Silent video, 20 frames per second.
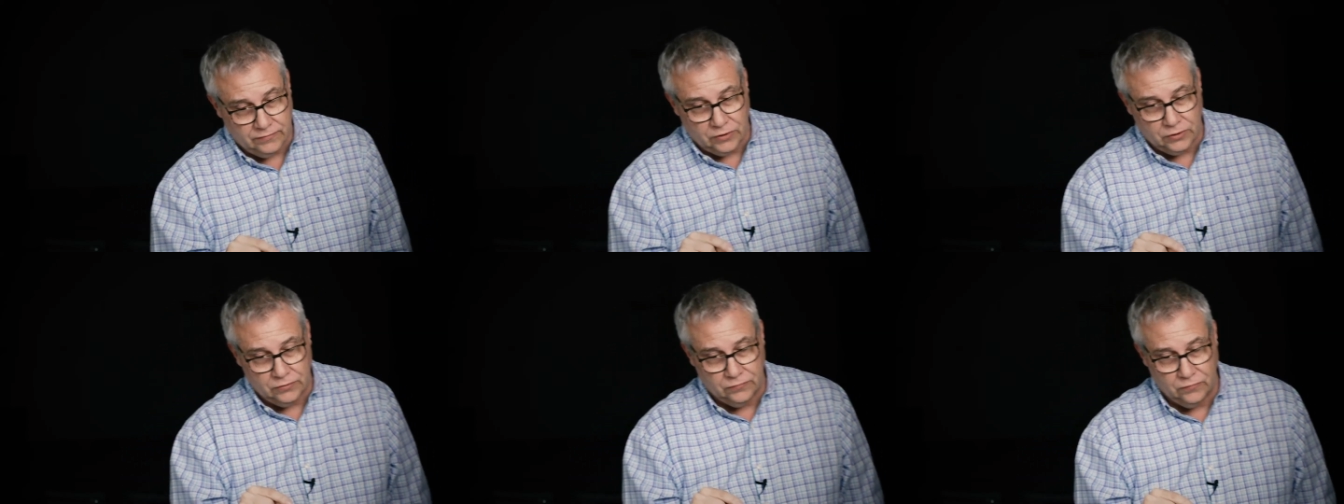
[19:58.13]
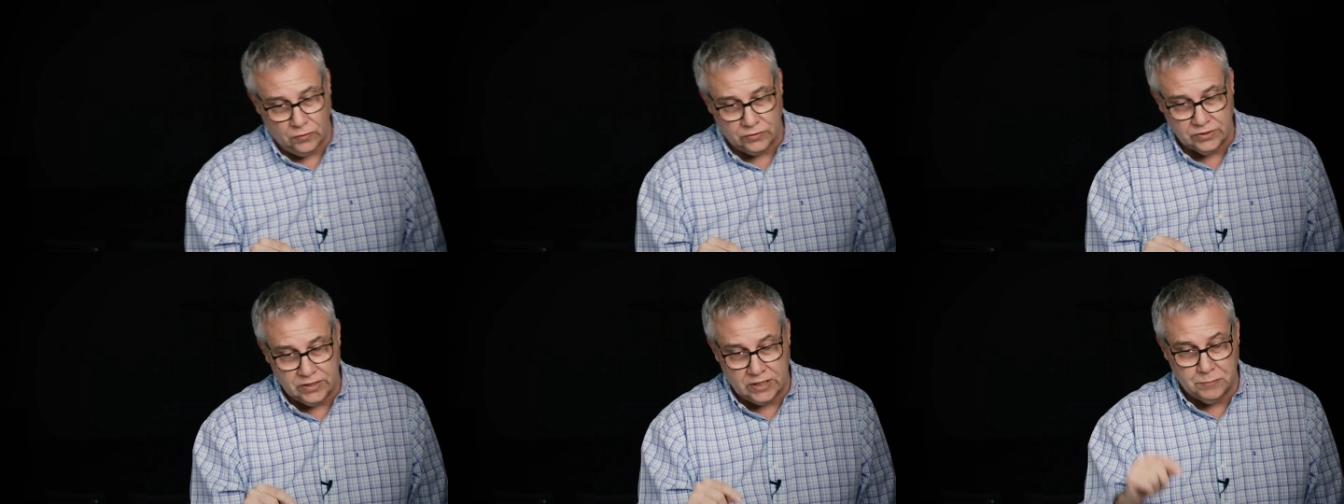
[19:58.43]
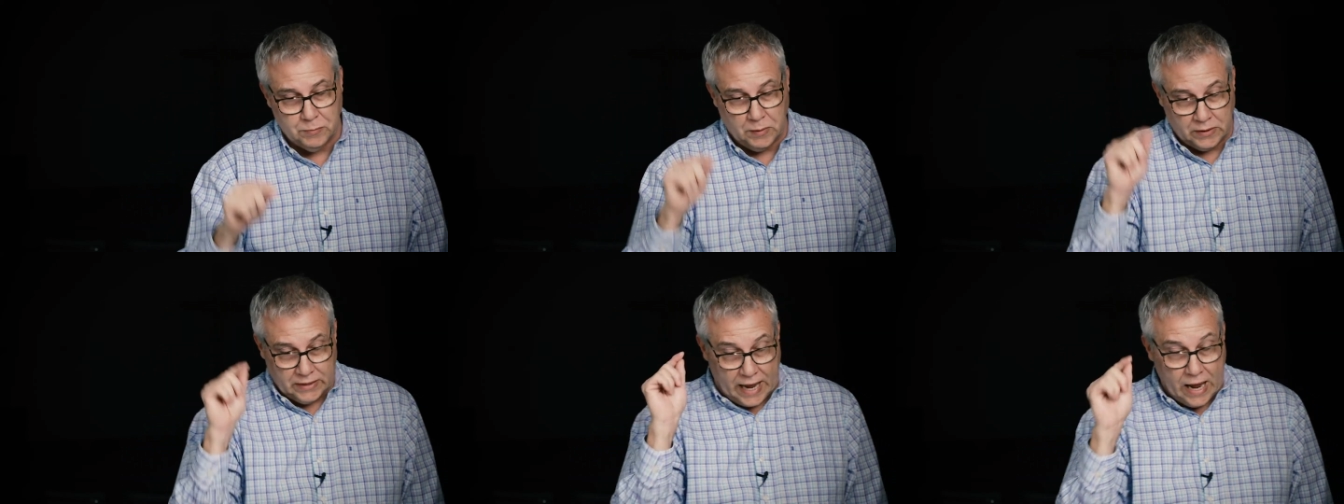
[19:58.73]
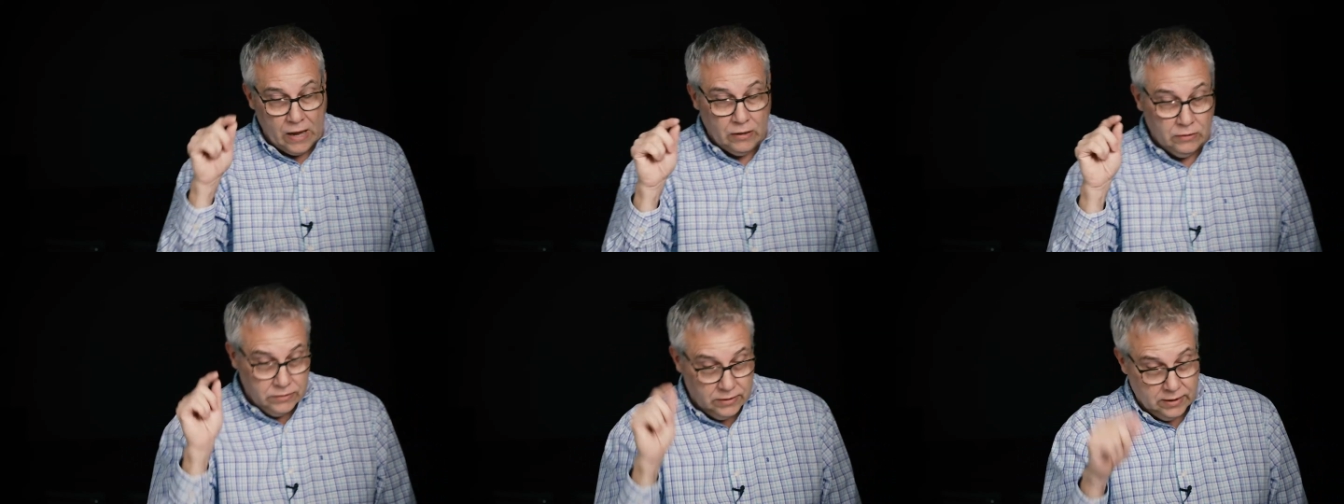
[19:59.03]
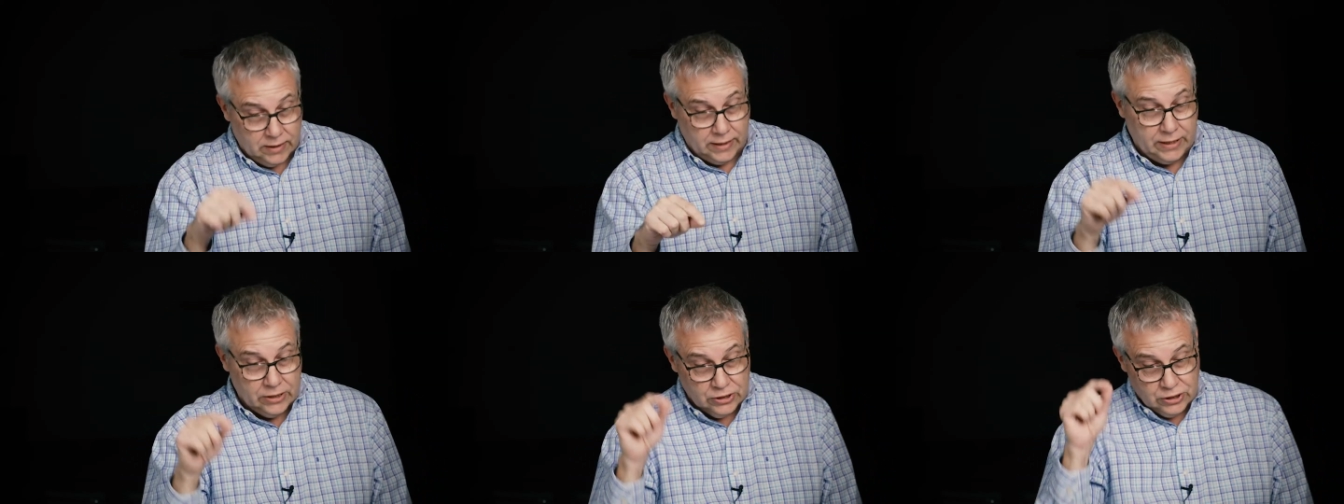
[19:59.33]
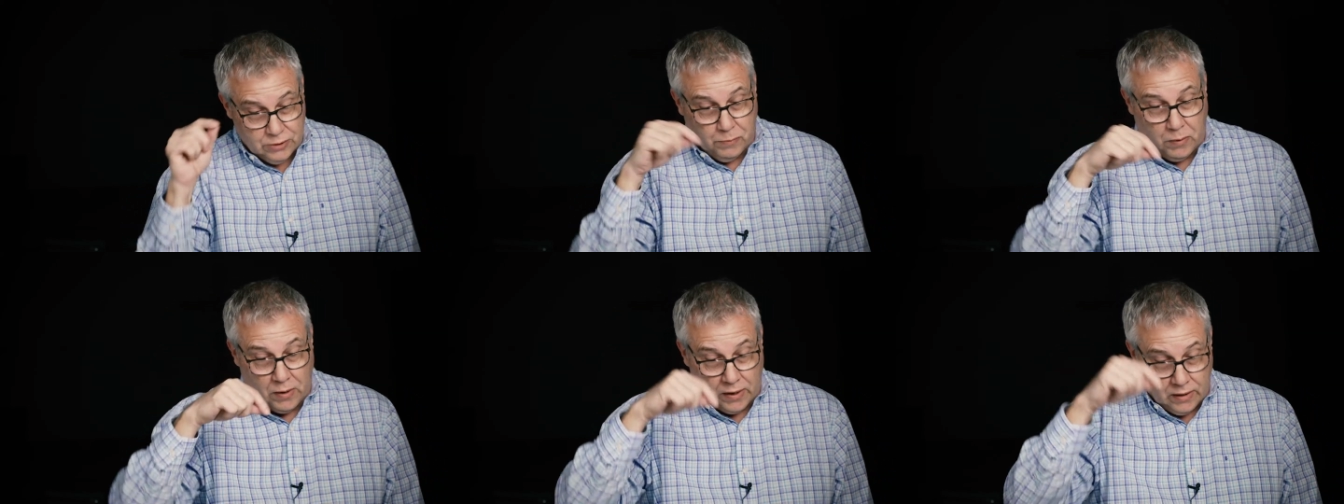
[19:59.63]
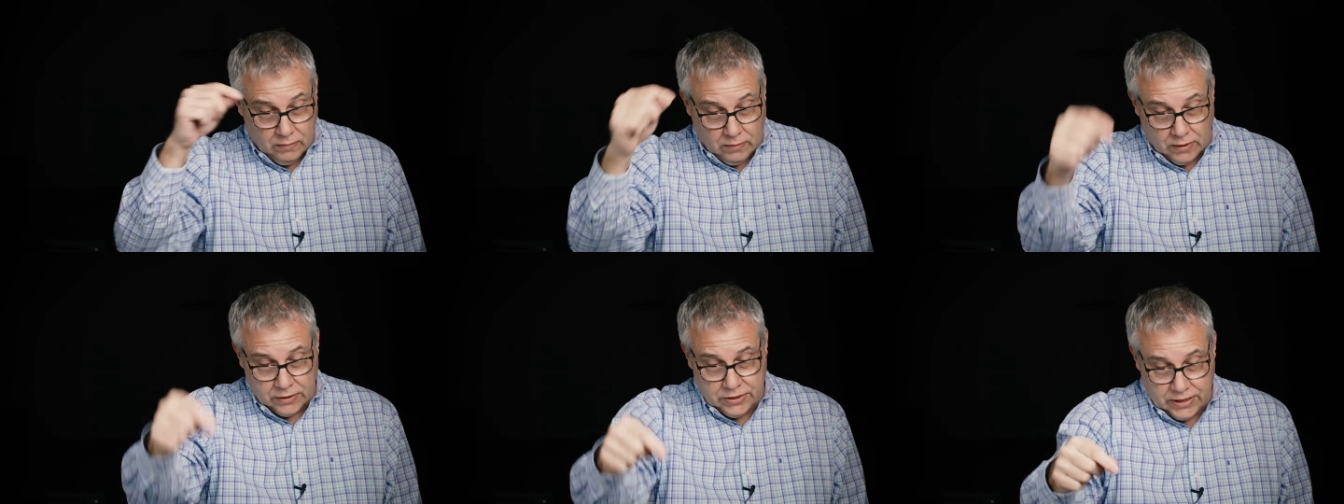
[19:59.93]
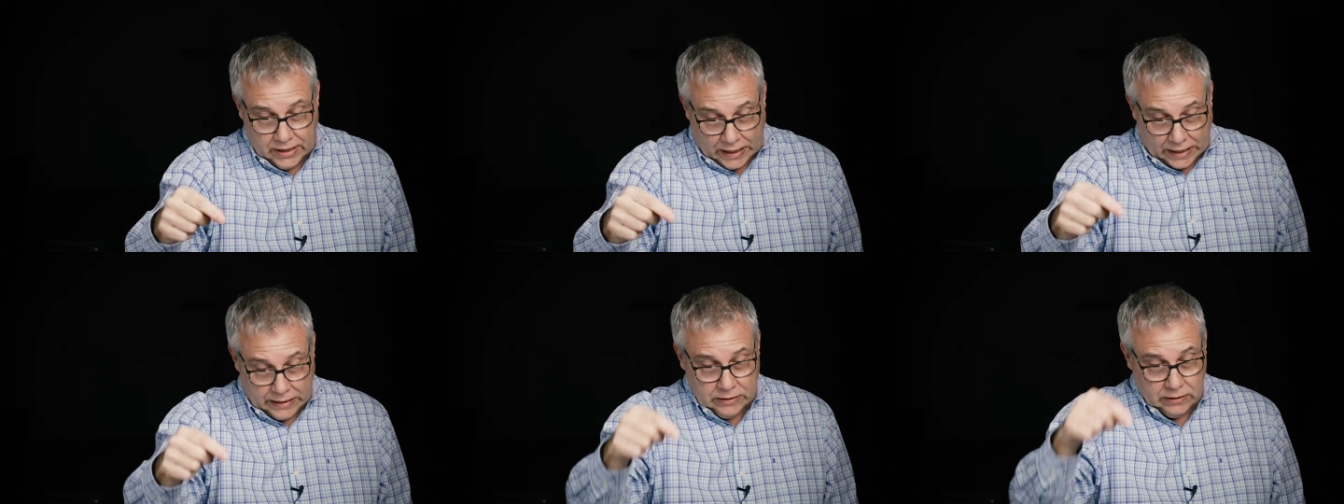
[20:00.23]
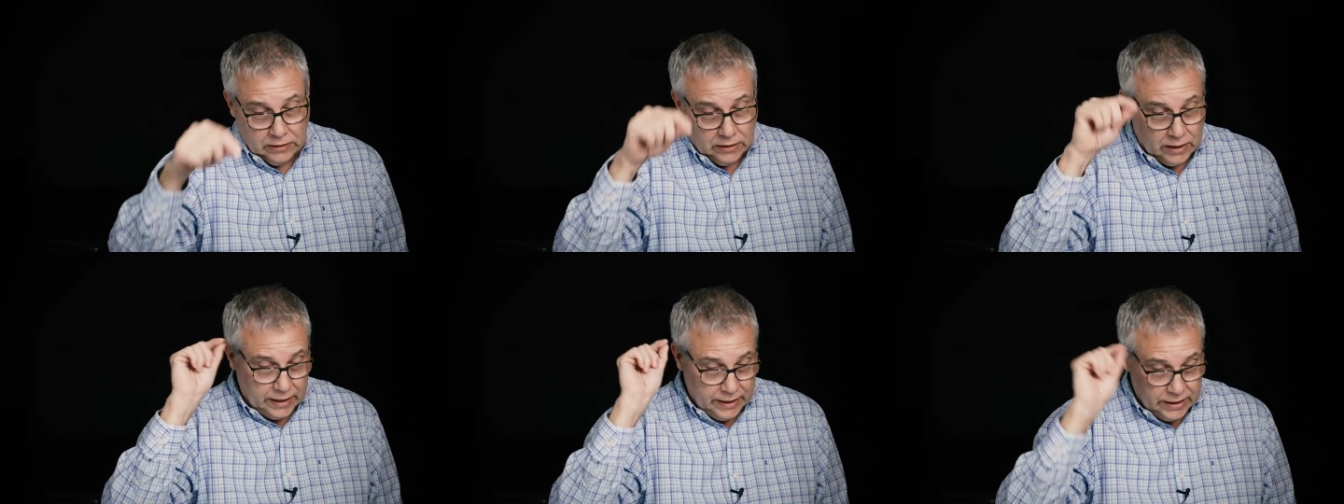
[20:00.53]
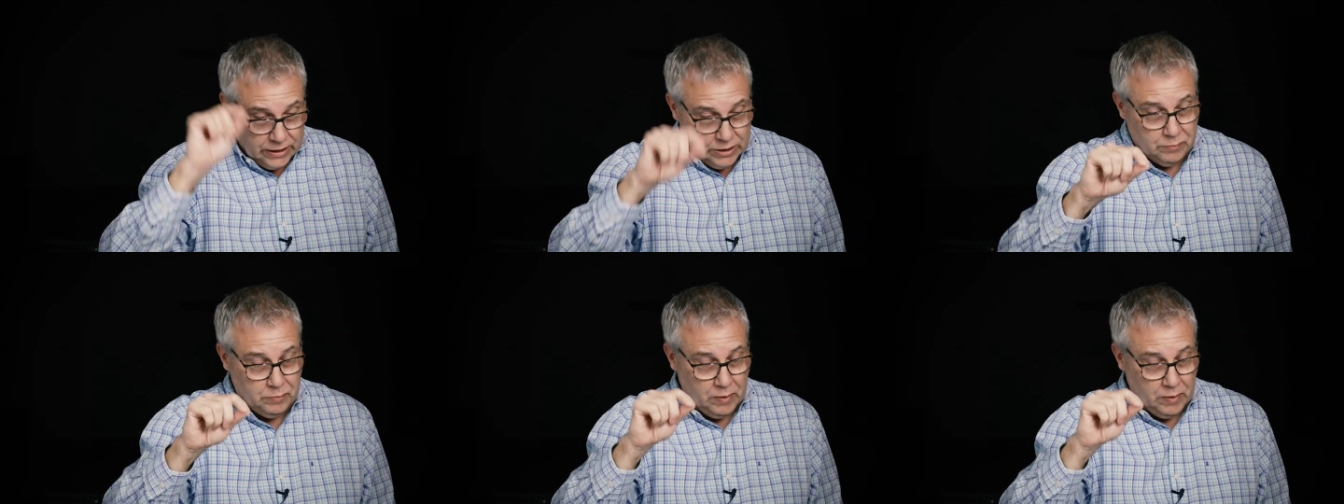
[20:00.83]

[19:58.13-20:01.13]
verse 4 says, but now here's the part I want you to underline in your